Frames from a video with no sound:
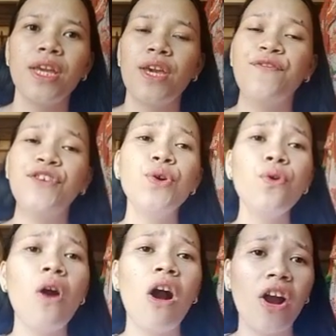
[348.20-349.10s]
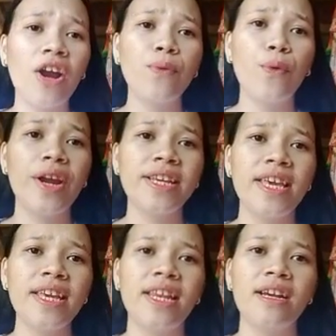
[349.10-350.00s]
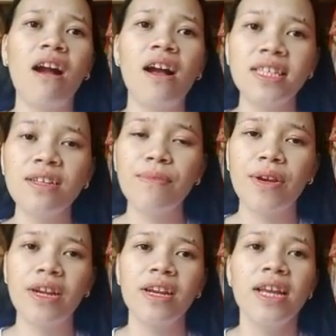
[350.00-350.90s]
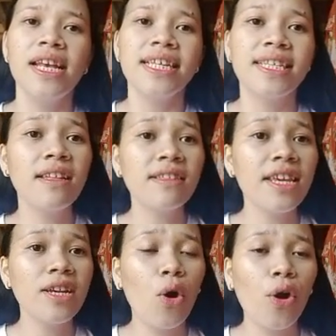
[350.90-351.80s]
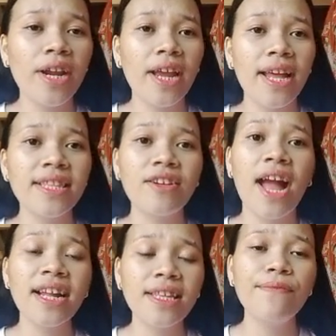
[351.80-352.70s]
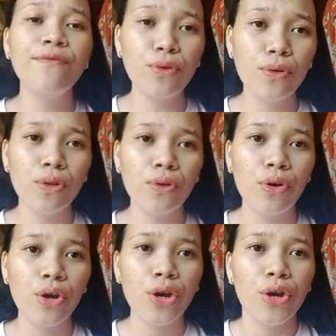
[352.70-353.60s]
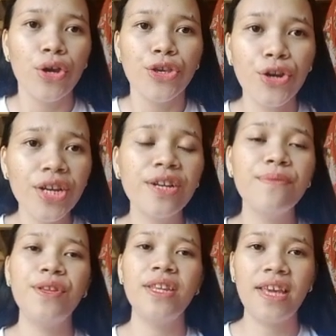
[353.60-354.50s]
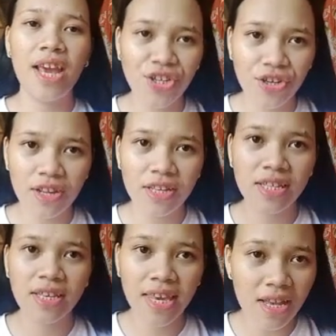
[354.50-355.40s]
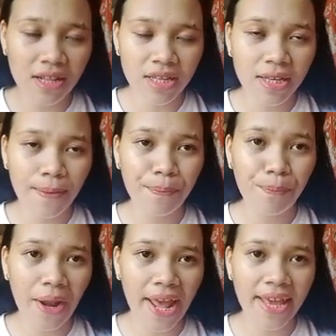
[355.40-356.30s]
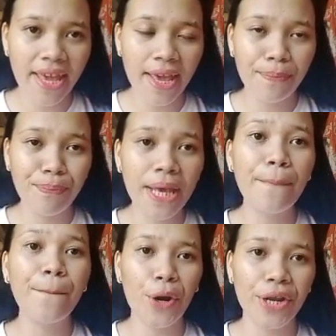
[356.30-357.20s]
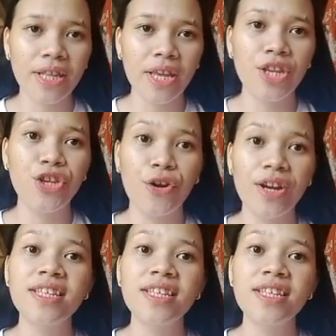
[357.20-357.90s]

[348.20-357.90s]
If you are working in a customer-centric or interactive role, your communication skills play a big part in your